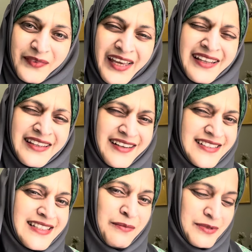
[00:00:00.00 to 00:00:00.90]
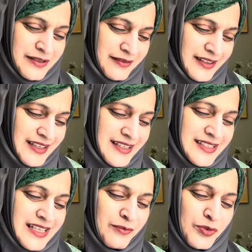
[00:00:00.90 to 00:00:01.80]
and there are some
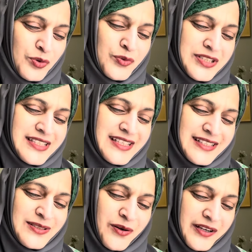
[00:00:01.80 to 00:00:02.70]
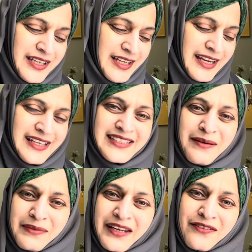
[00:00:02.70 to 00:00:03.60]
who would say sorry and
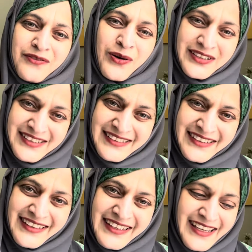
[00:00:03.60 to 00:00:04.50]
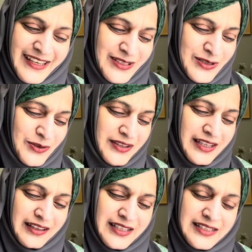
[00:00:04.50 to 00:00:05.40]
accept their faults. So
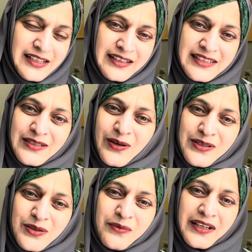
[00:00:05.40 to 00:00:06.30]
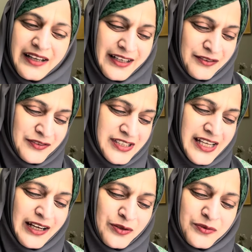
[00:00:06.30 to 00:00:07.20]
this is also one kind of a
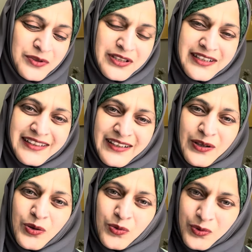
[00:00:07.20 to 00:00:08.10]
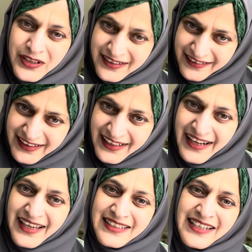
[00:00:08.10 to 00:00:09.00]
child who would
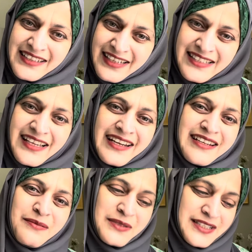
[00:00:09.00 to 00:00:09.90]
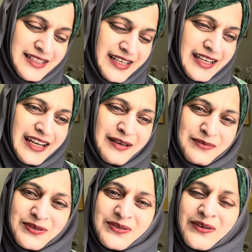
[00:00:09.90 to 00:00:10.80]
realize that, yes, I did a mistake and I'm
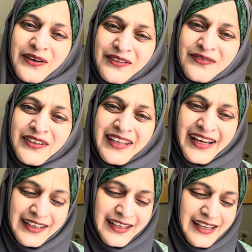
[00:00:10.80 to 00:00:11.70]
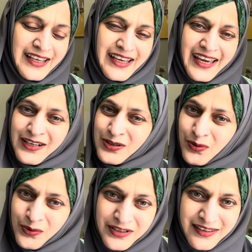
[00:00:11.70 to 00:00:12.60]
so sorry for that. And
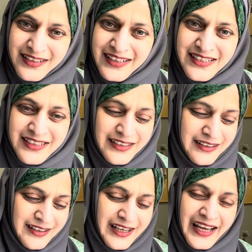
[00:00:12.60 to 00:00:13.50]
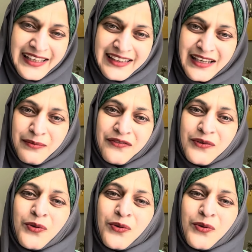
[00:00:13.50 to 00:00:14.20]
don't the teacher like them? Of